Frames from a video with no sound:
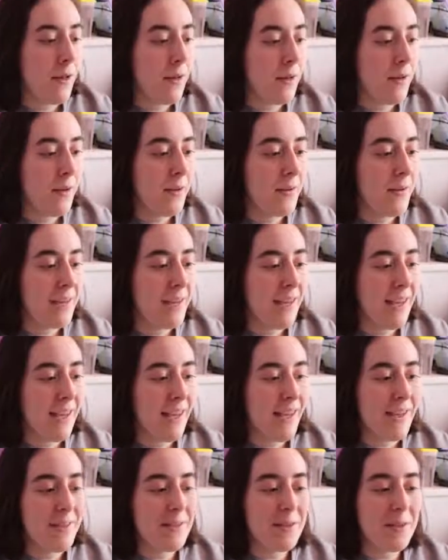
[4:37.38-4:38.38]

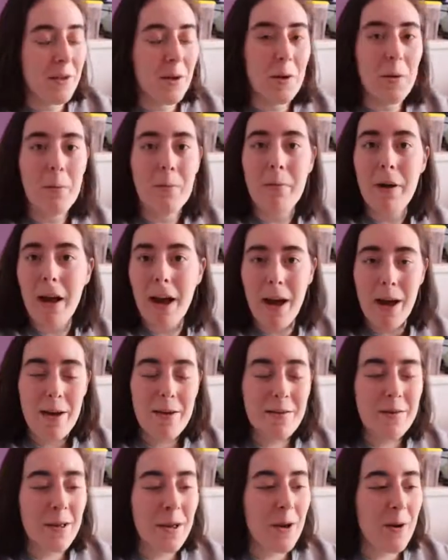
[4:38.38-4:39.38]
Okay, so
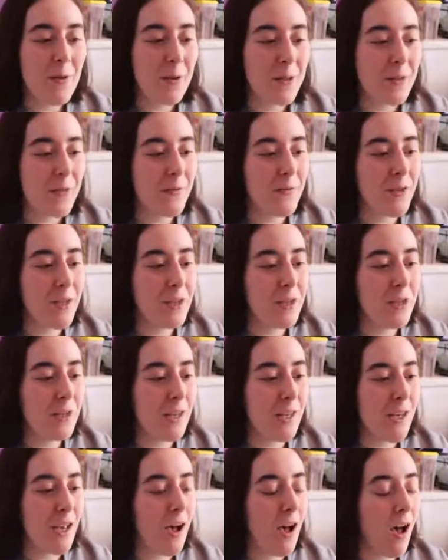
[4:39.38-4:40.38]
Paolo is
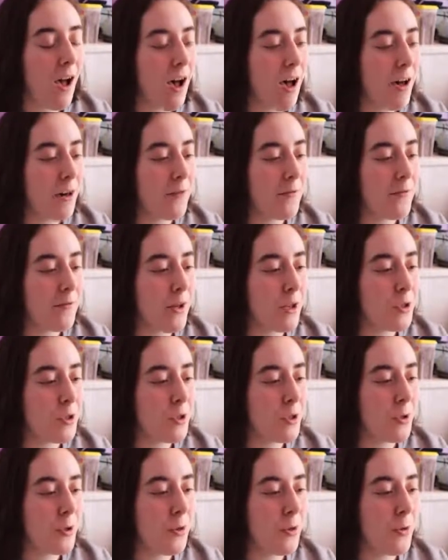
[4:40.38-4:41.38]
officially off
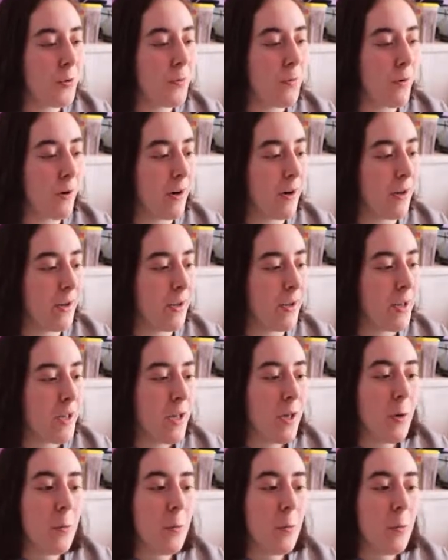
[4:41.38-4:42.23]
to work,